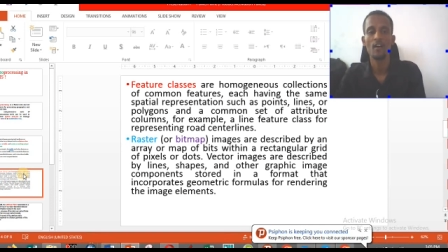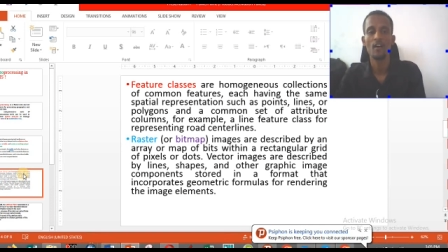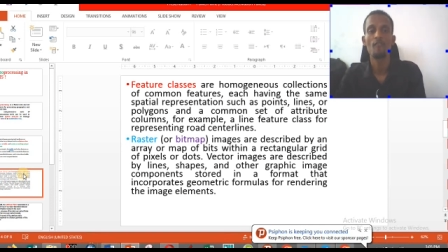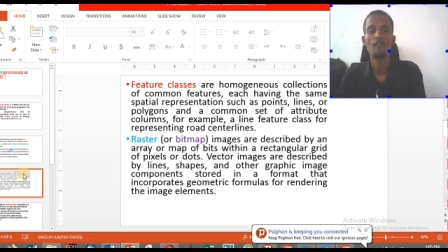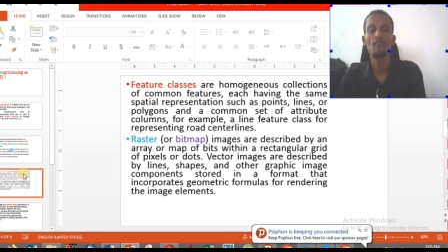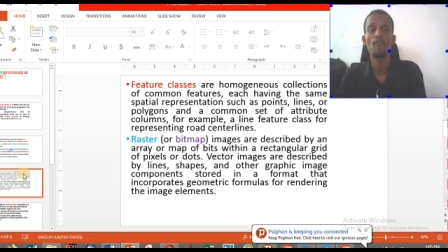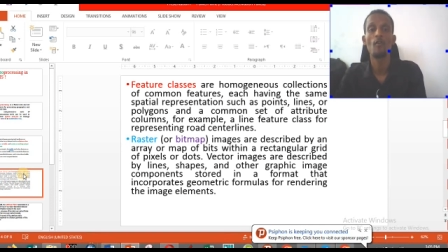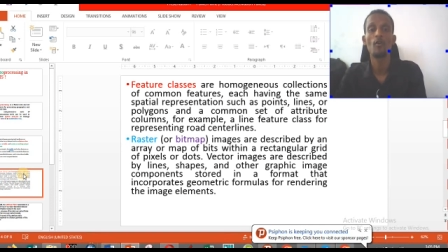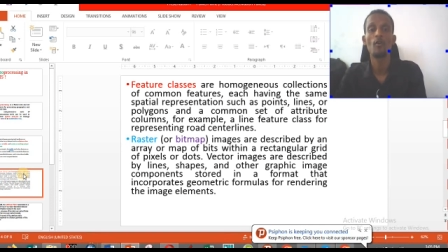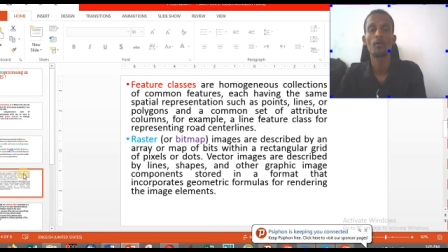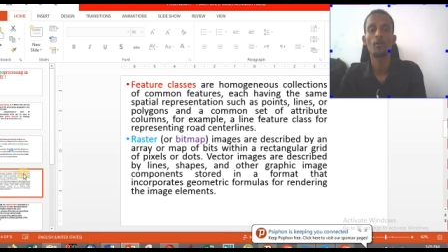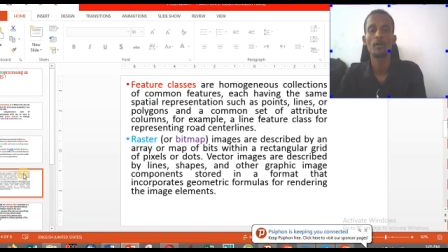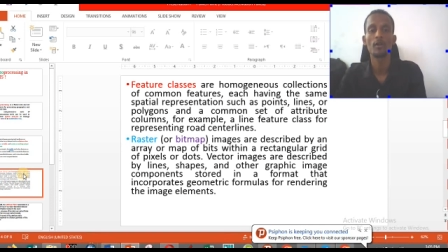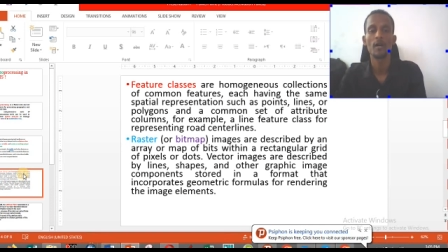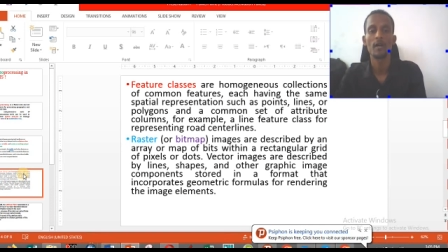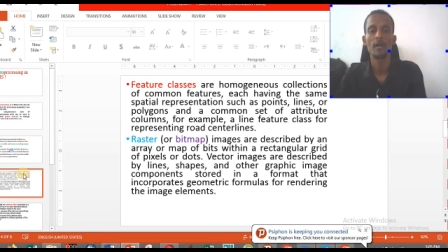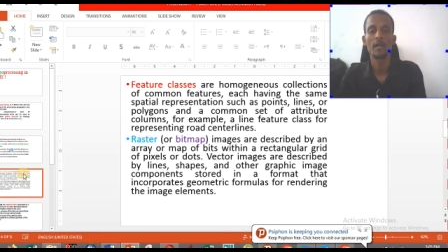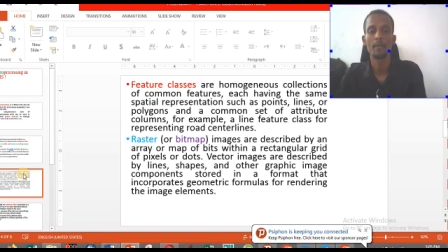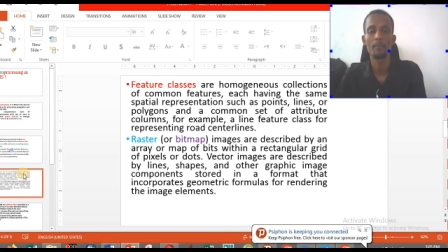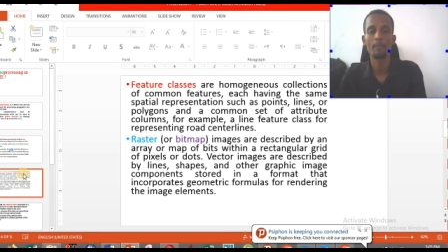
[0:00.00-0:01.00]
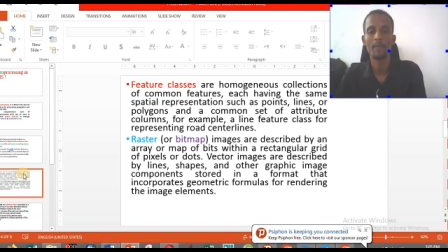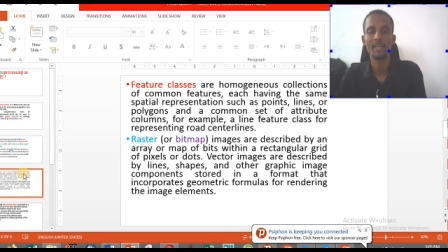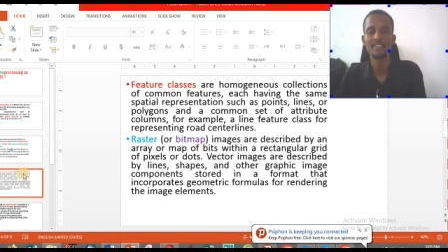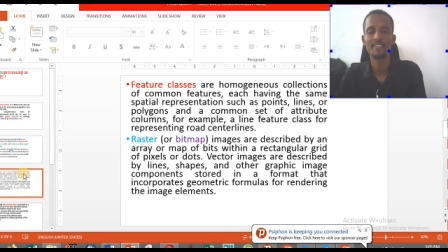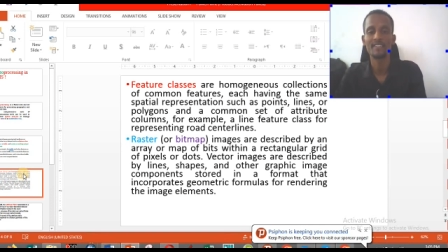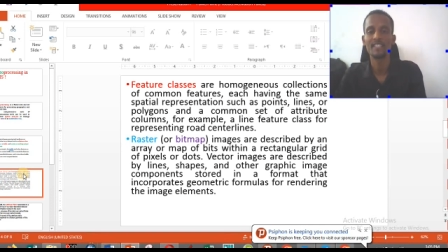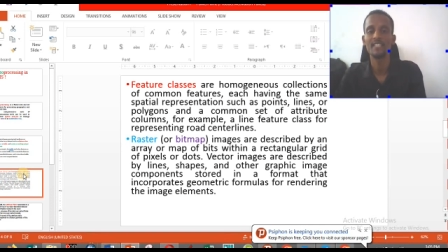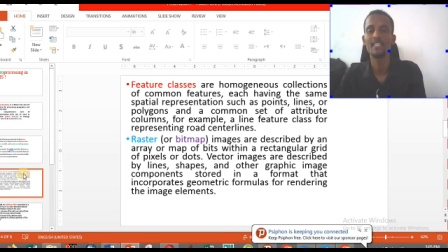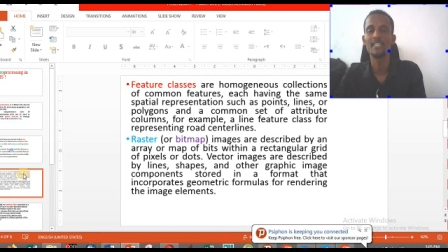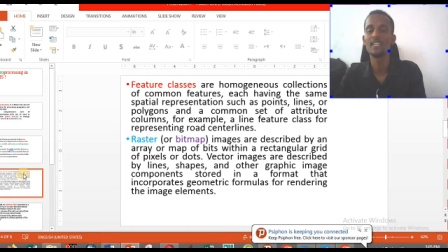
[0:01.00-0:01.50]
for
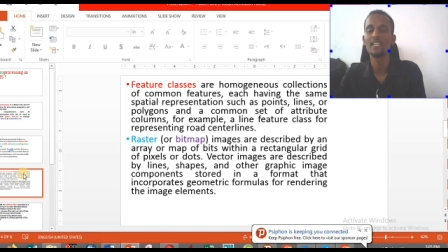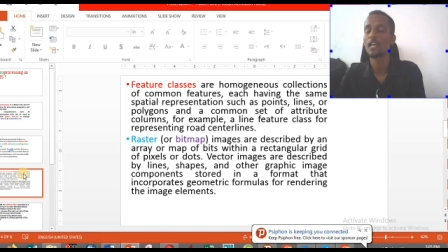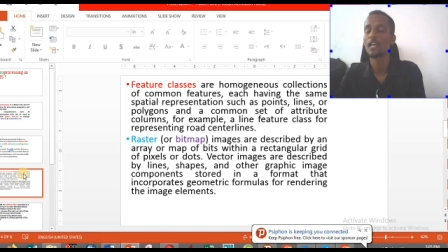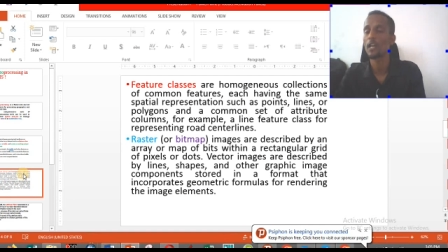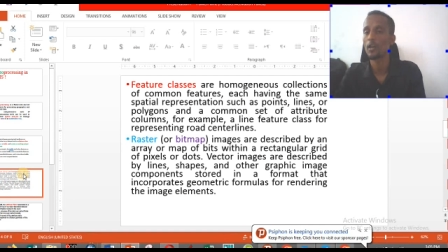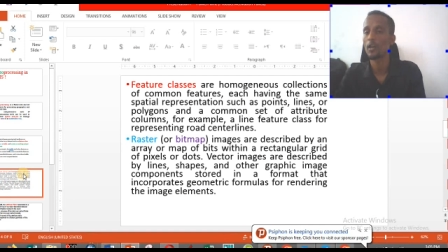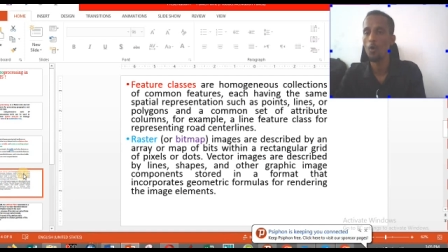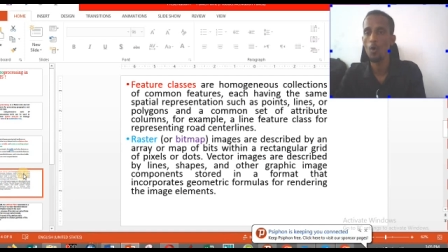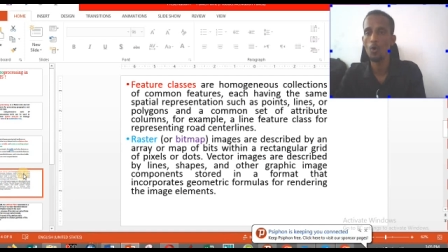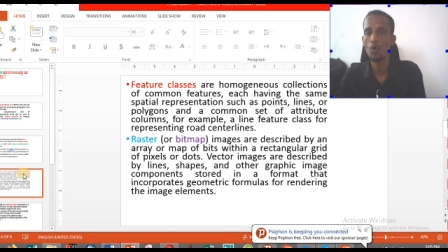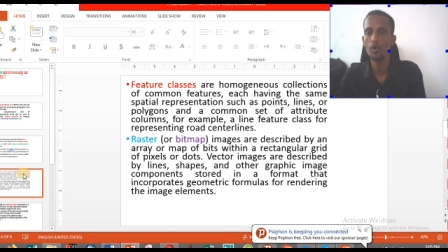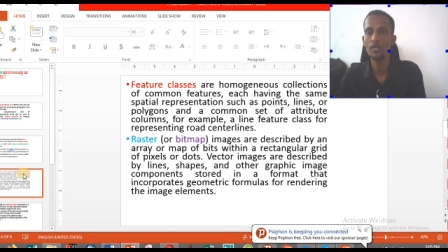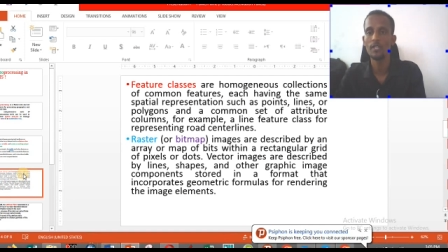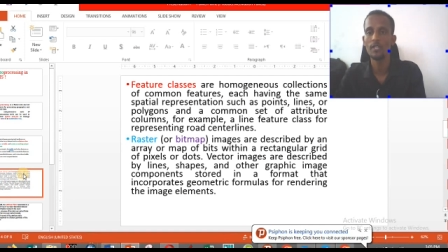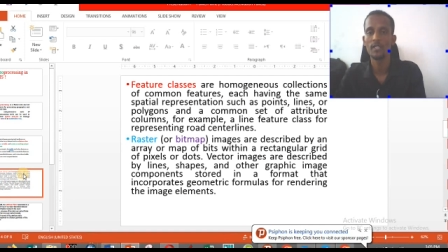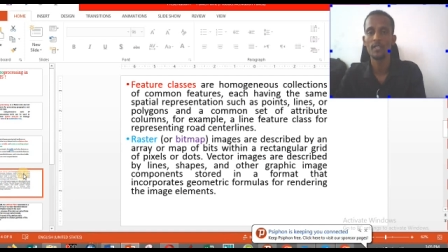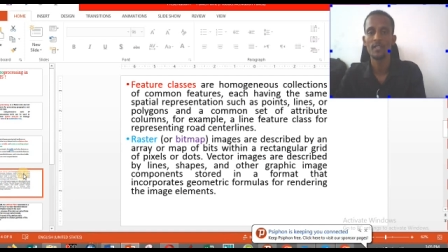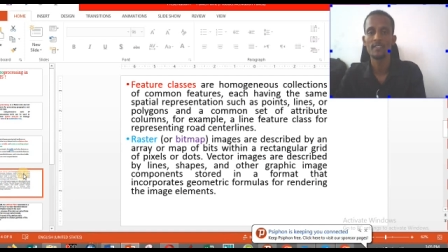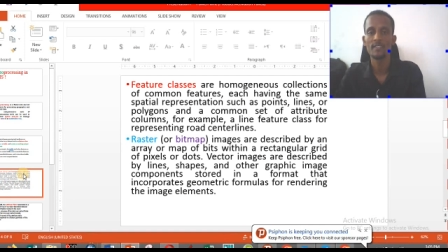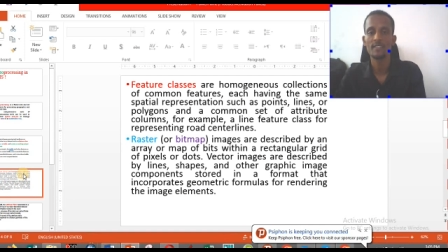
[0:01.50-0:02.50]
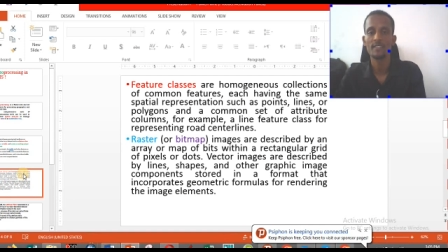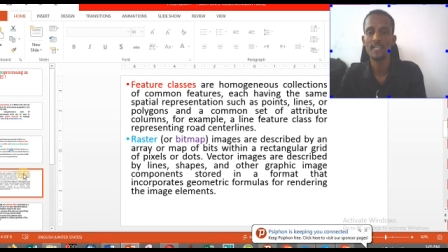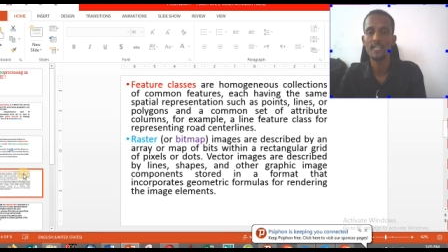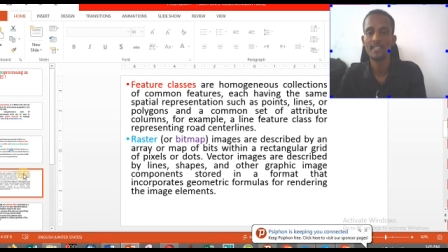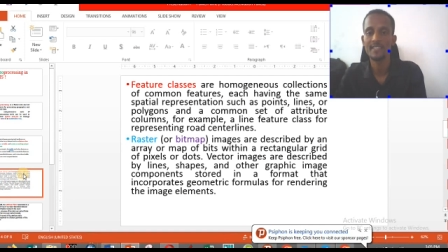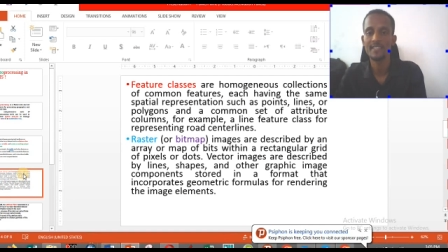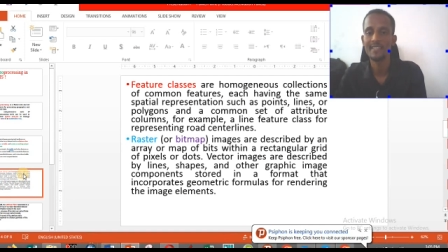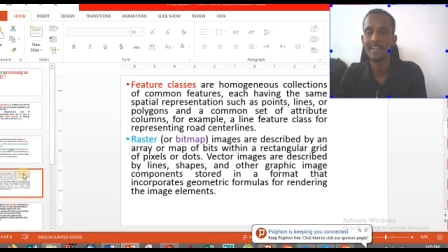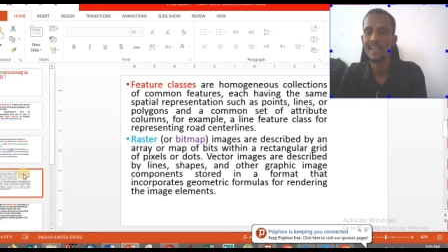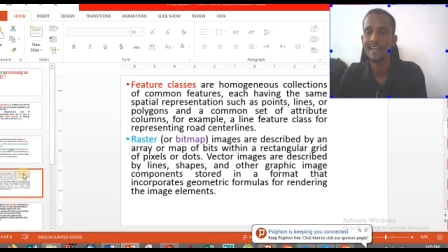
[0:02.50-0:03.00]
representing road
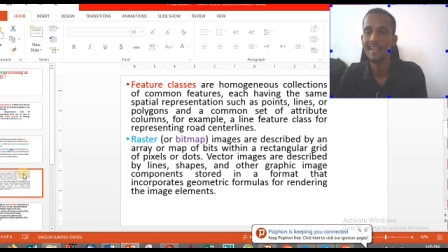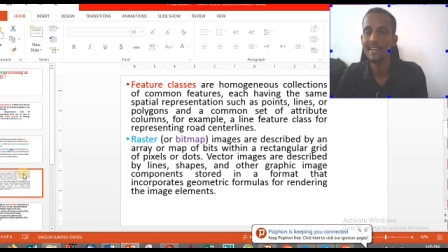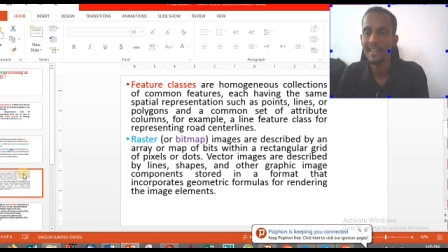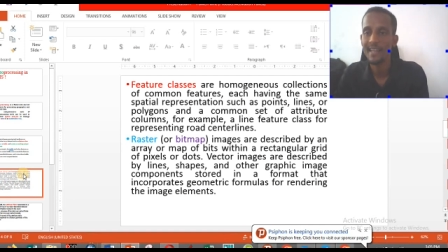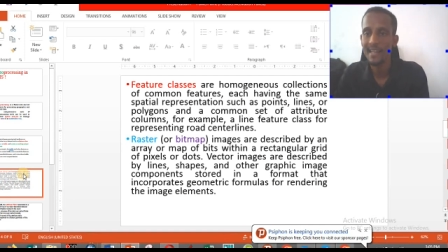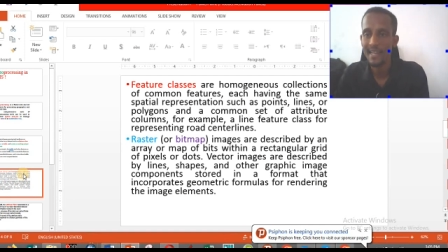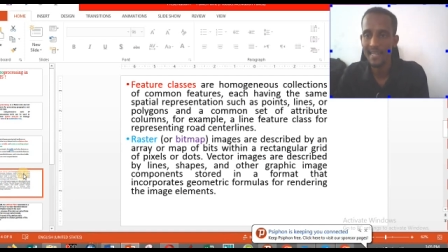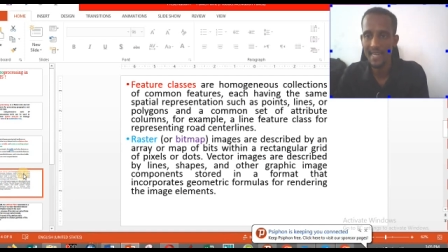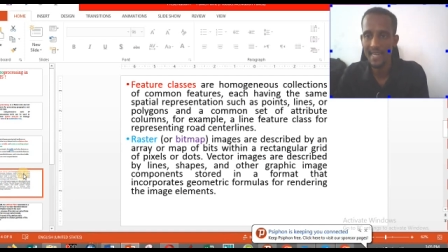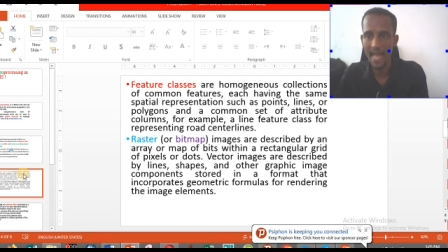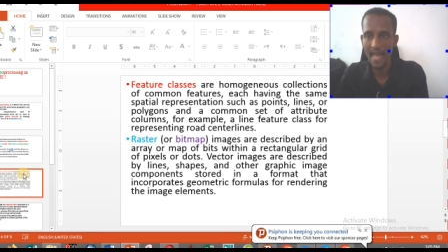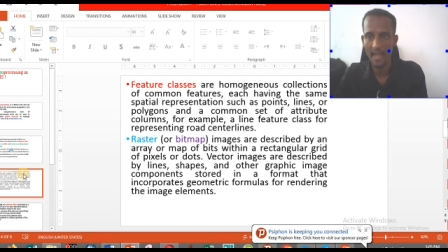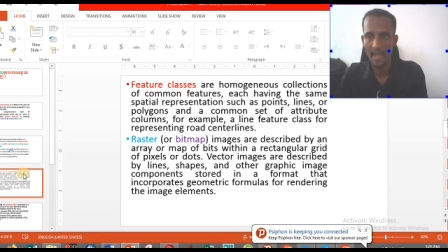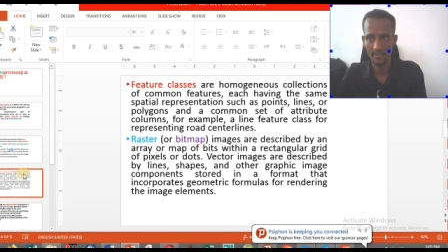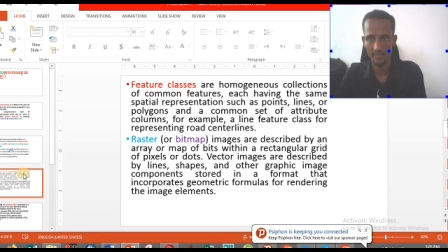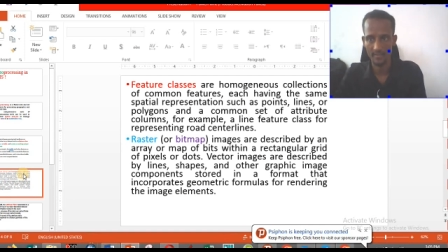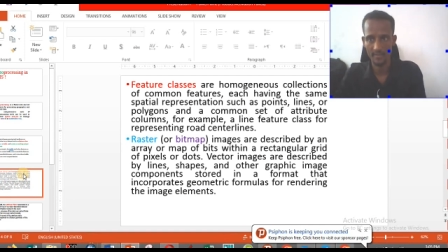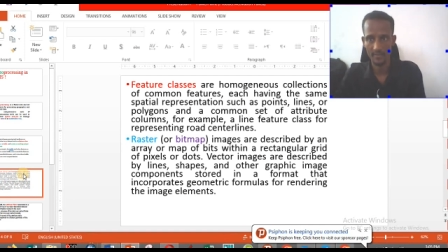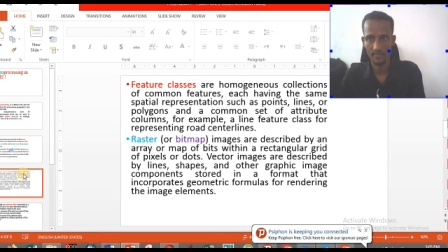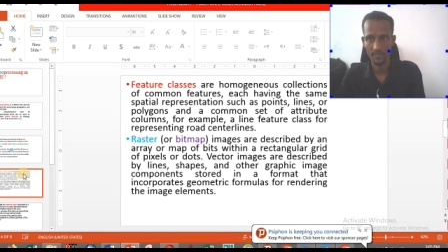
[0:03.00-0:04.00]
center lines.